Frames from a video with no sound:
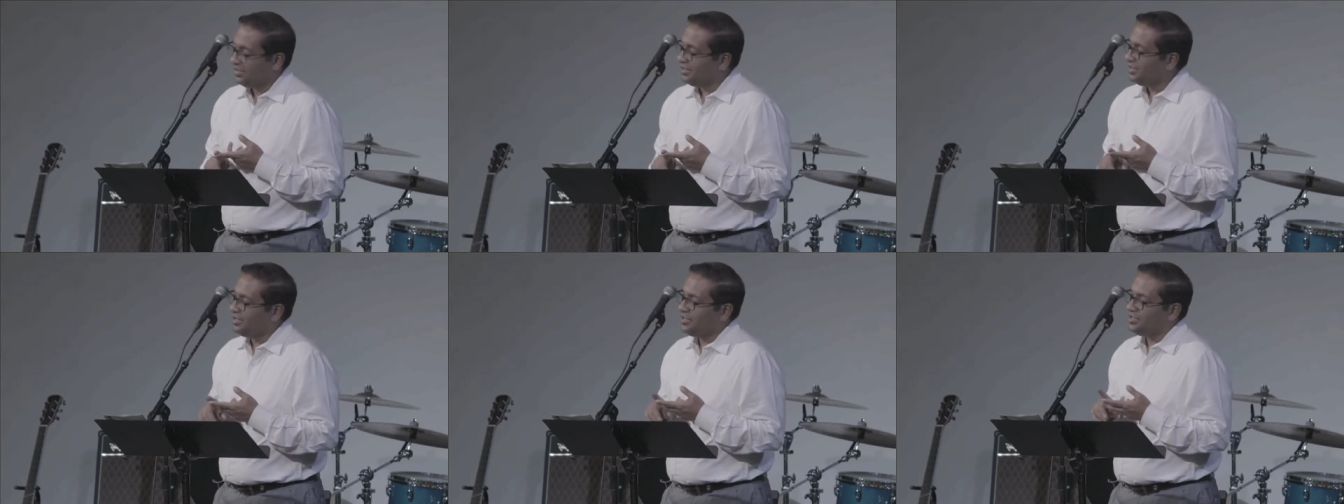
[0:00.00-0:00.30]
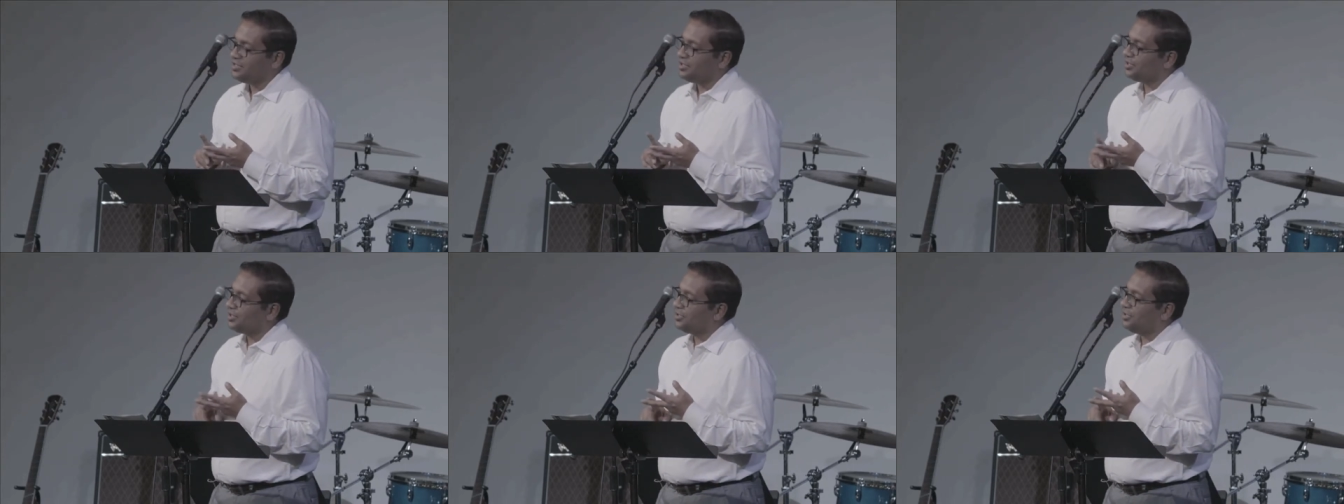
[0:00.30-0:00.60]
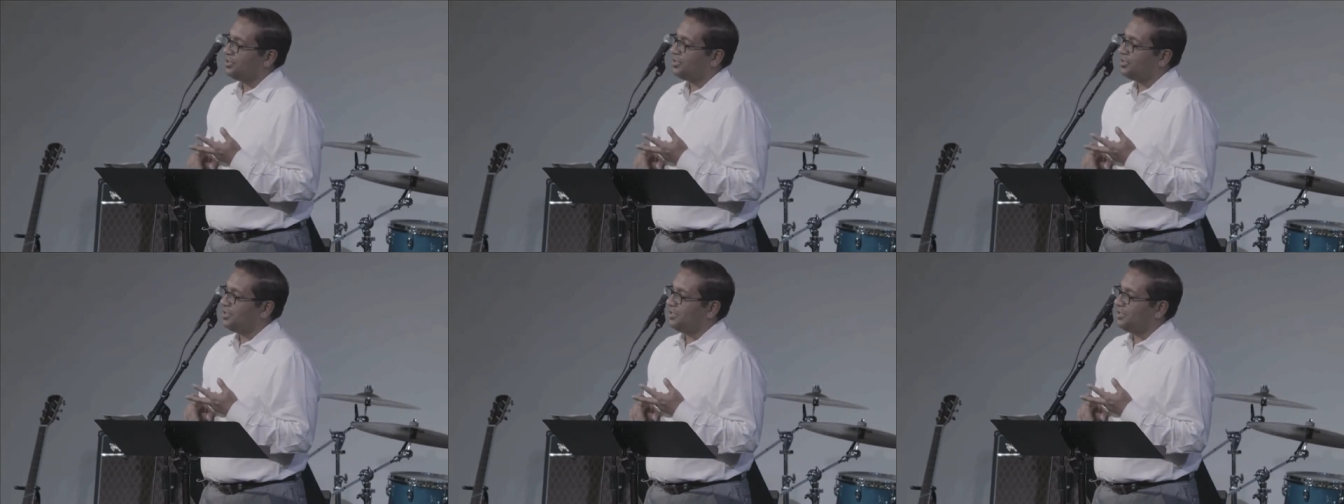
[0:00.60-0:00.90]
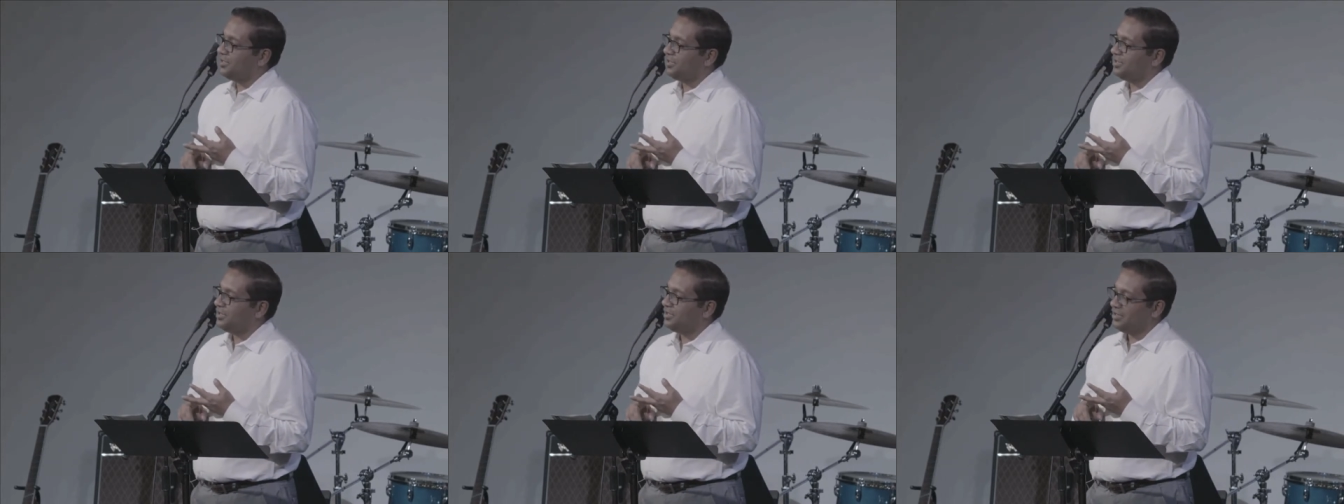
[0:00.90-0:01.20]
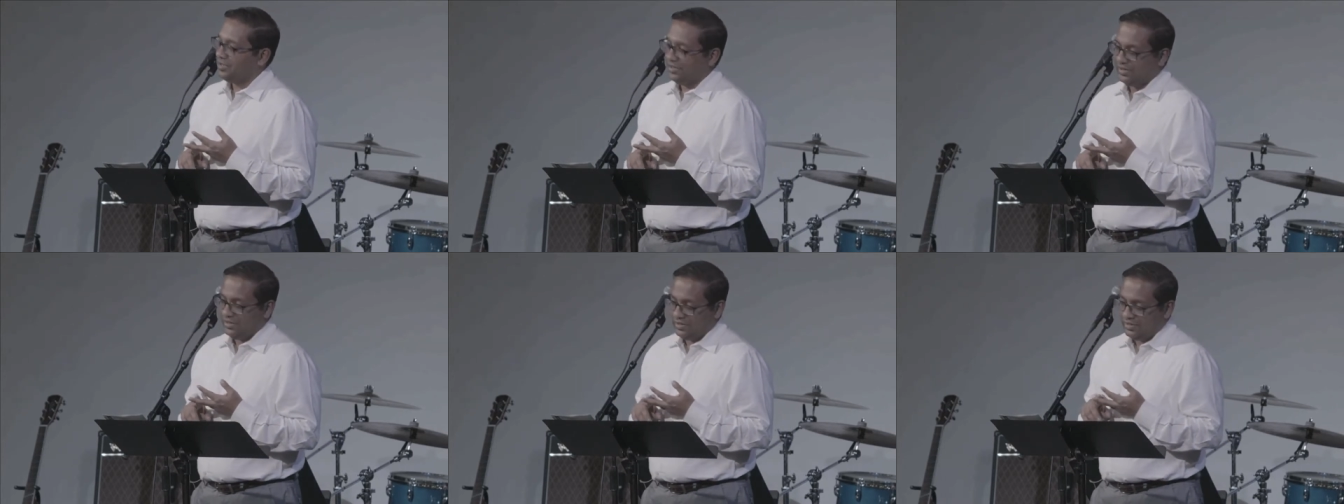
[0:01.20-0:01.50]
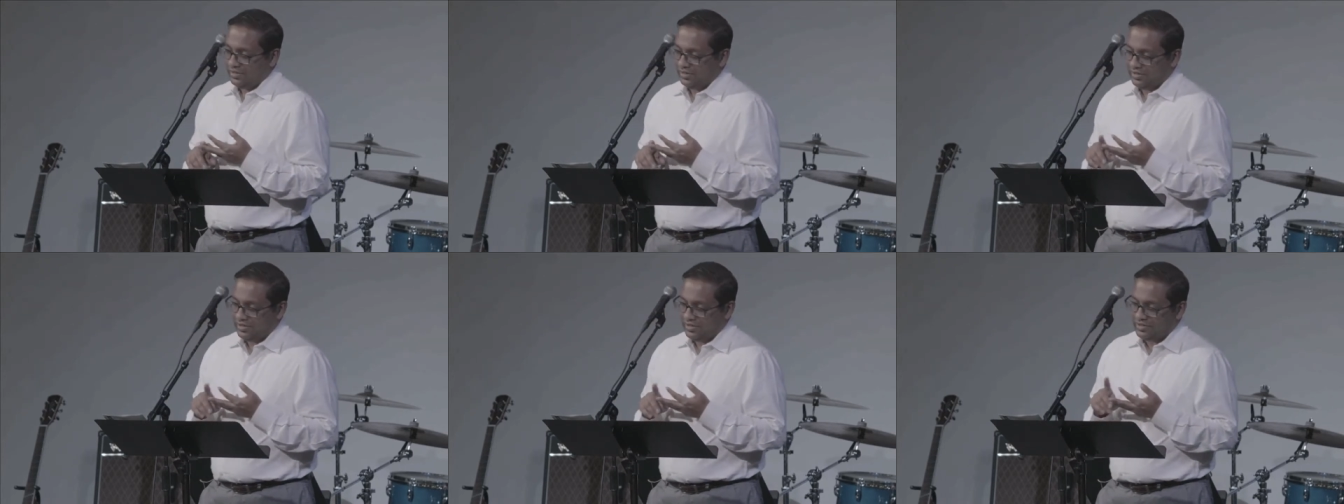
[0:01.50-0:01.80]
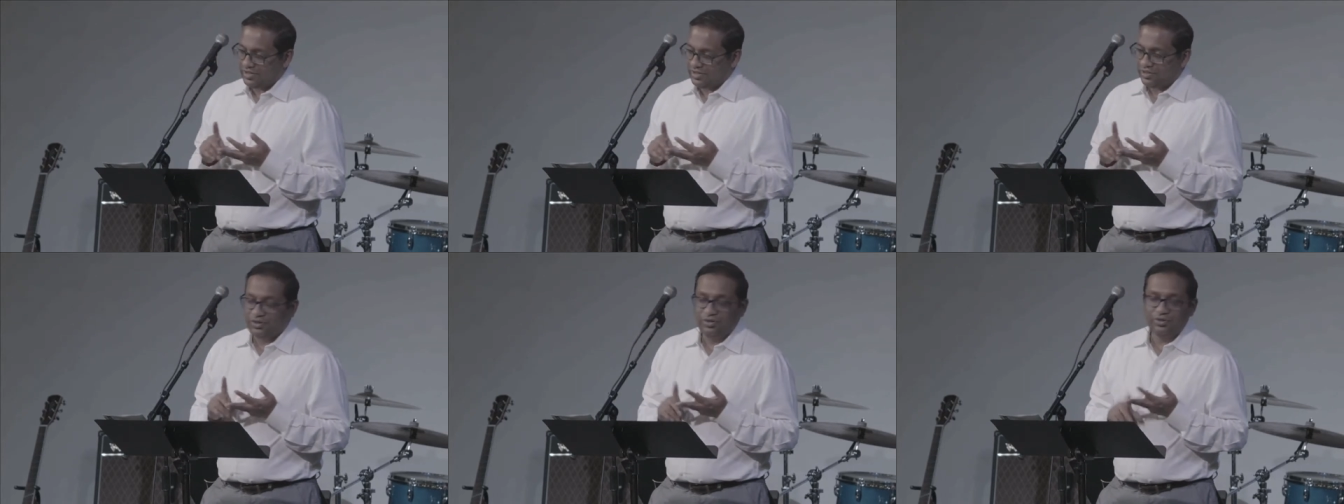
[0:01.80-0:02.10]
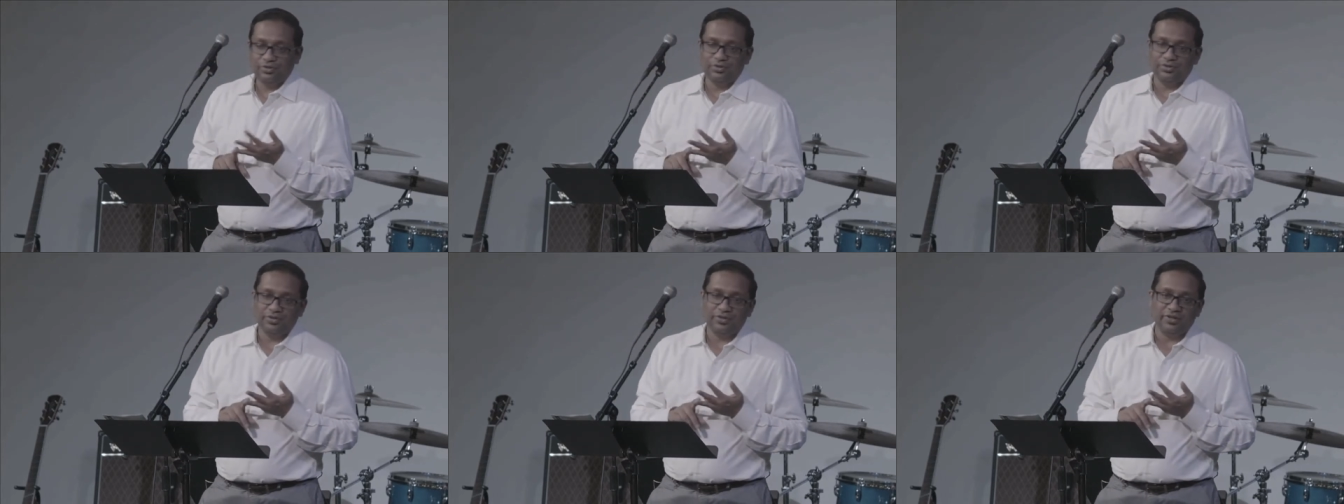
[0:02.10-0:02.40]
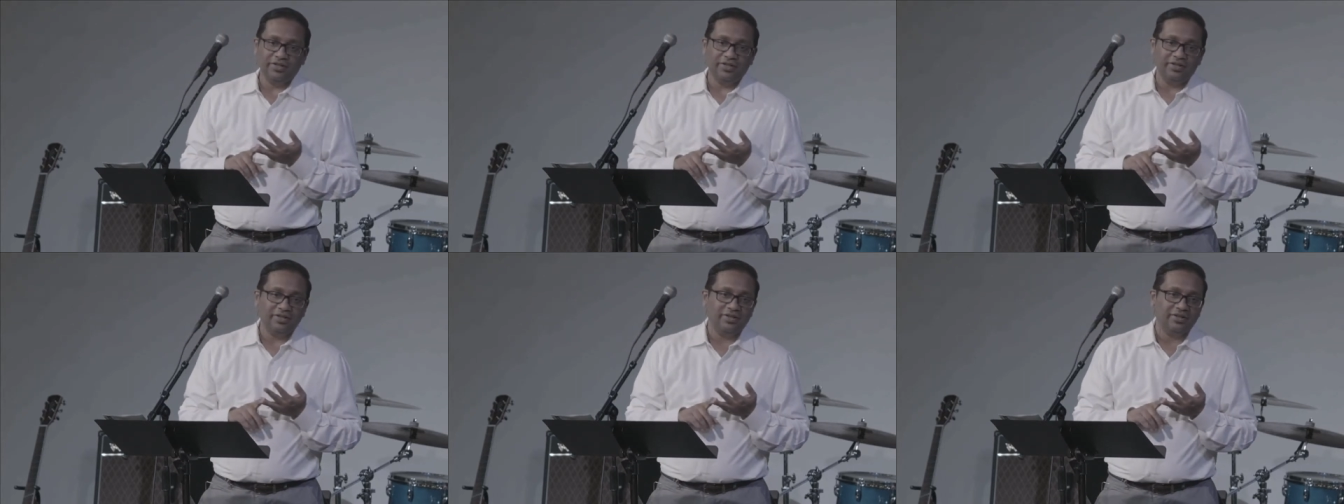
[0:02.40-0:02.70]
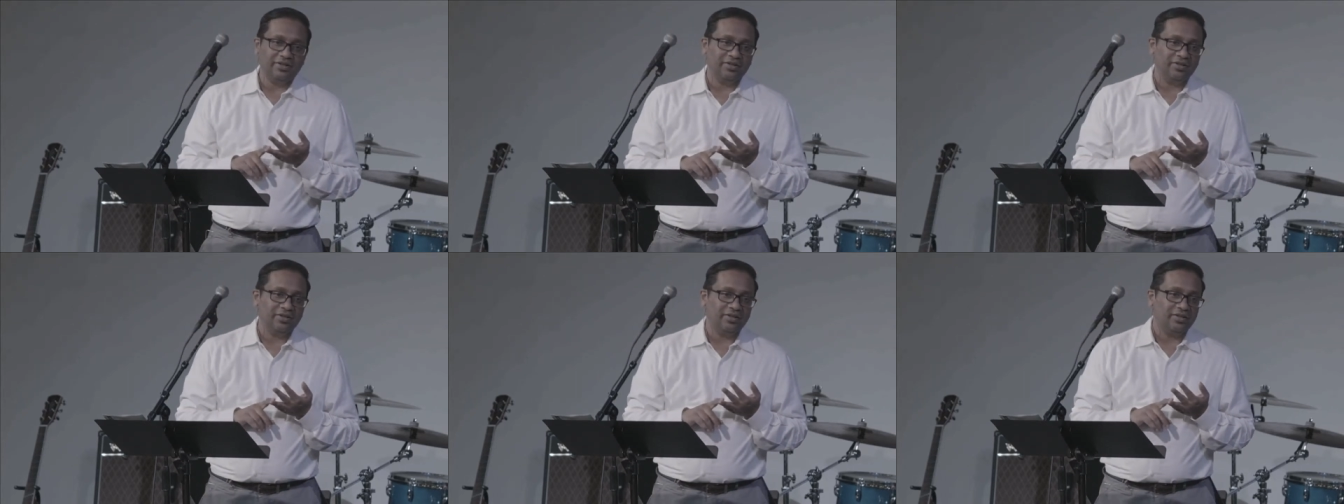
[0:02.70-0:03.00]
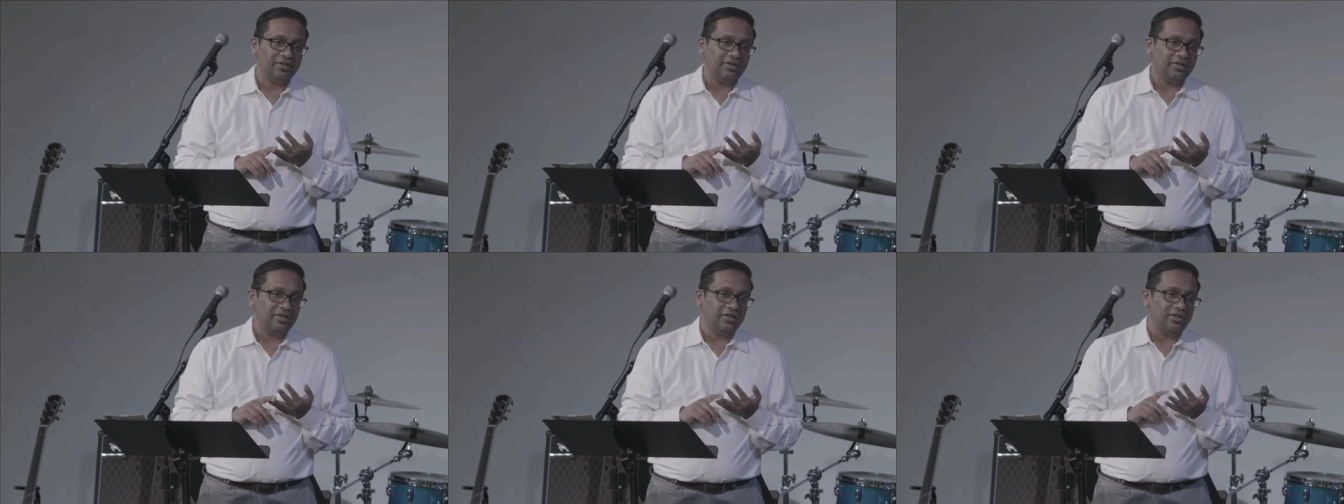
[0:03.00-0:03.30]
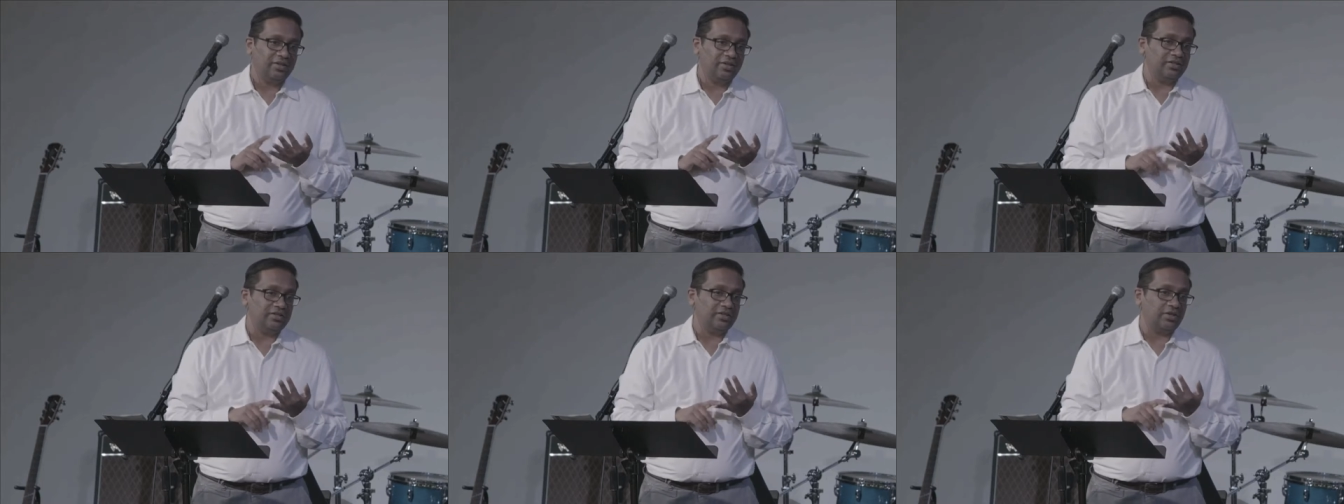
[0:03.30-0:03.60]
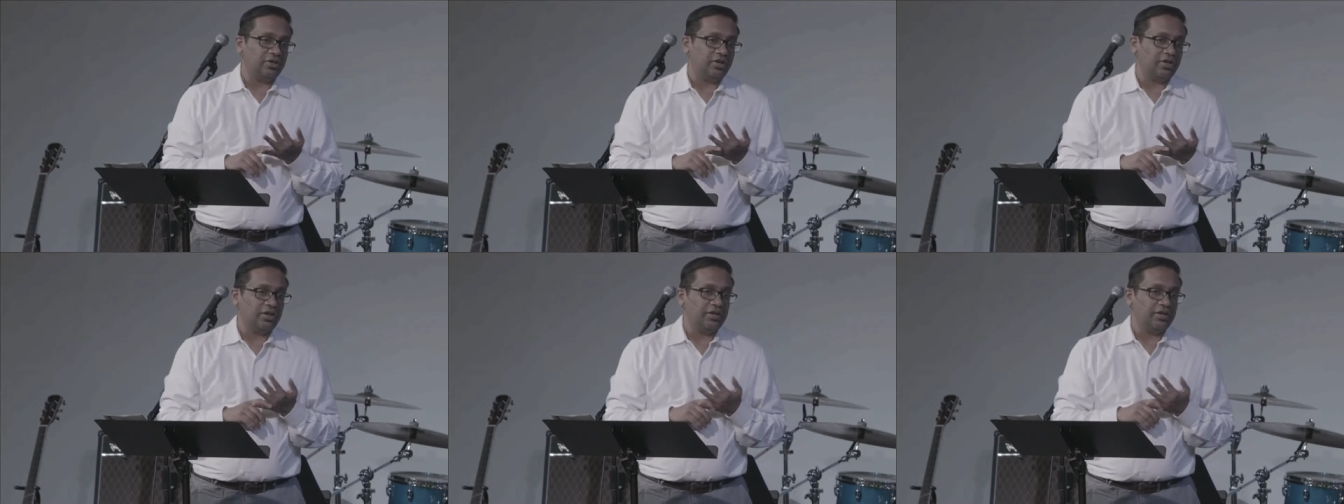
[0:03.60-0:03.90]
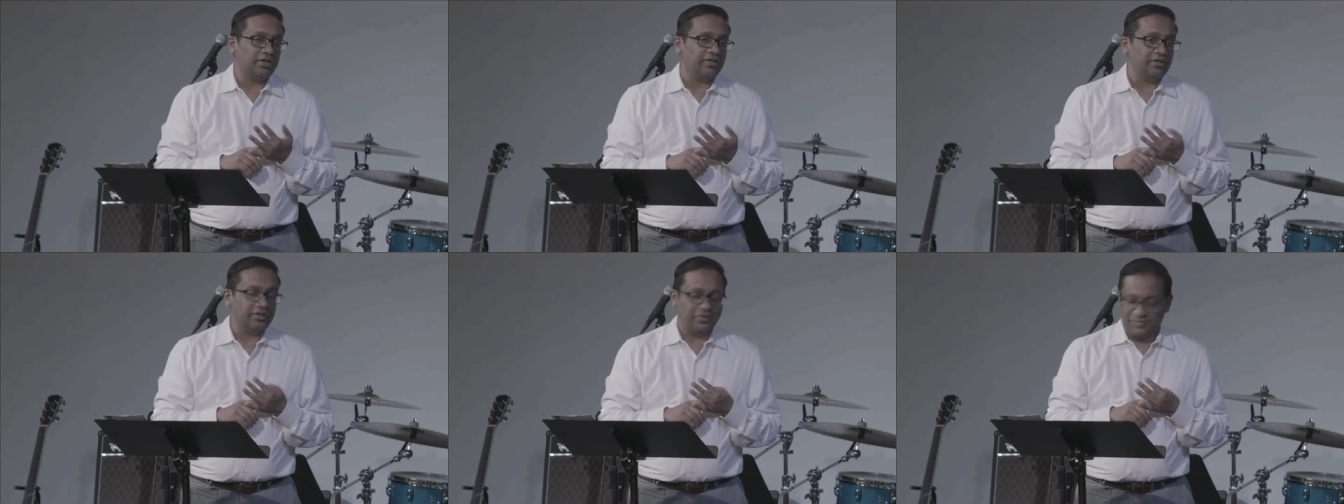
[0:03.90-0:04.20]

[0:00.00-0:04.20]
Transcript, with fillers: He's our guard. He's our glory. He is our God.